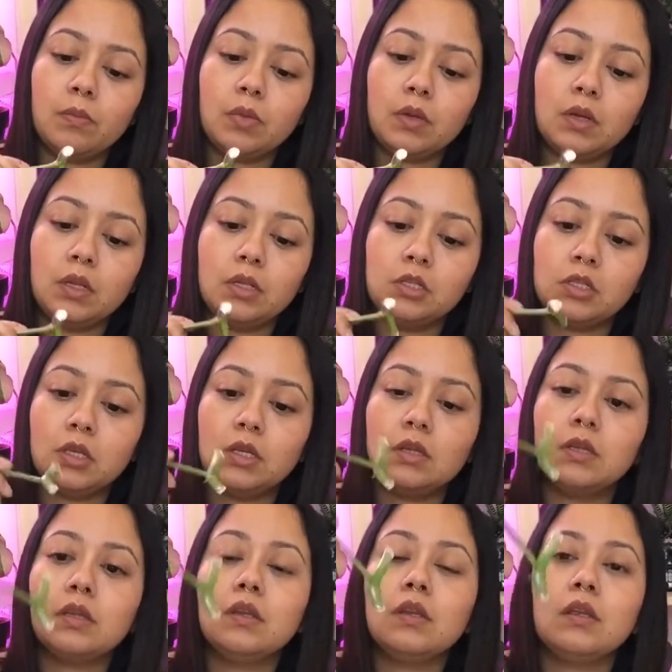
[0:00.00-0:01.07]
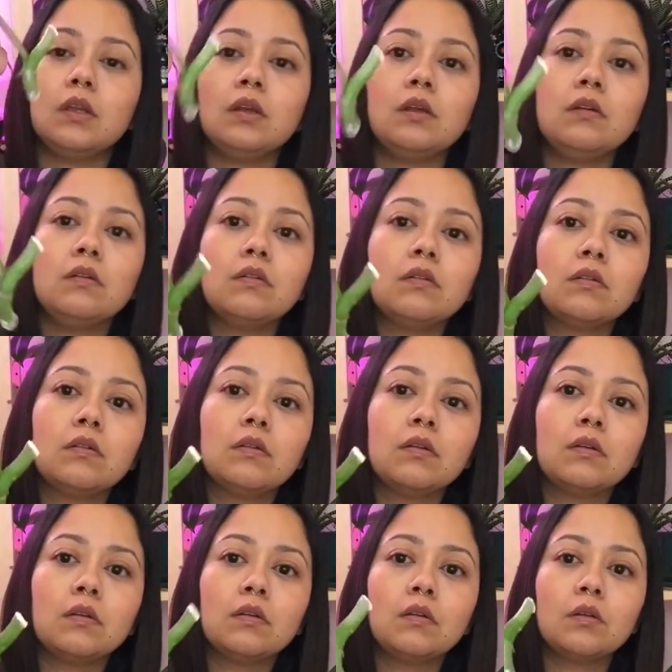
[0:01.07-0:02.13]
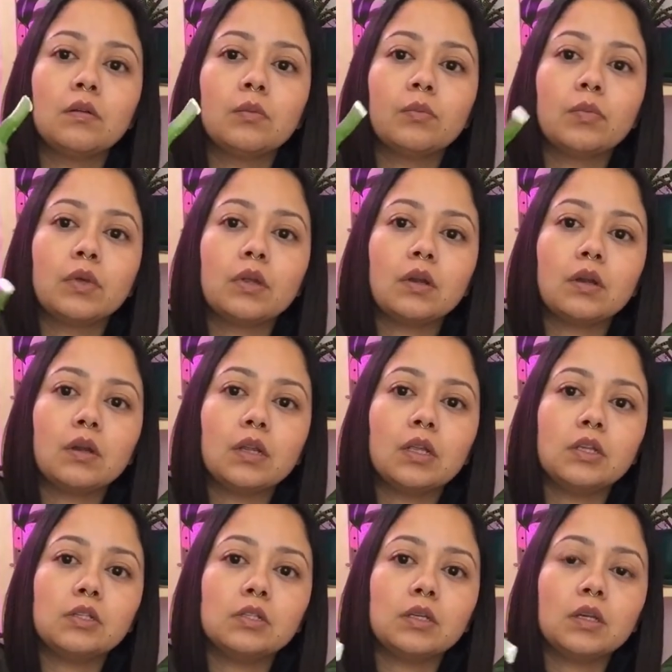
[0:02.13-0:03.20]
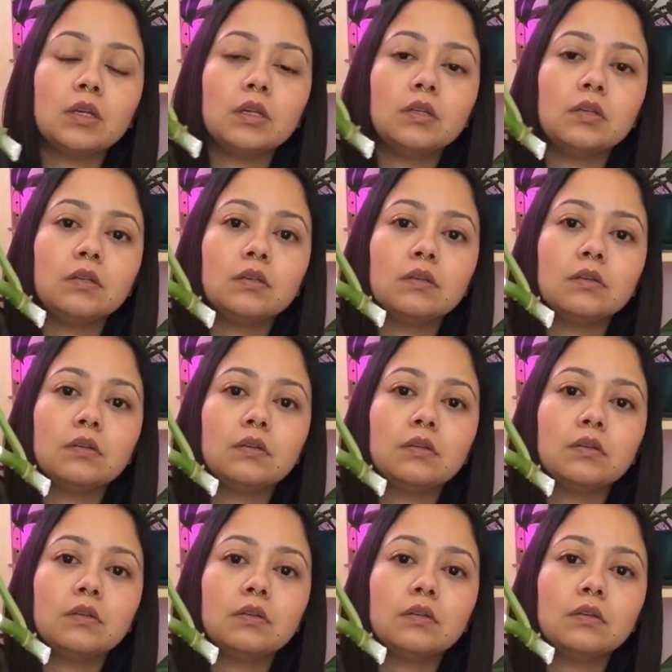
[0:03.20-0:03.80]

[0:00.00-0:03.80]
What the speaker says: put each end in here. Put on each end.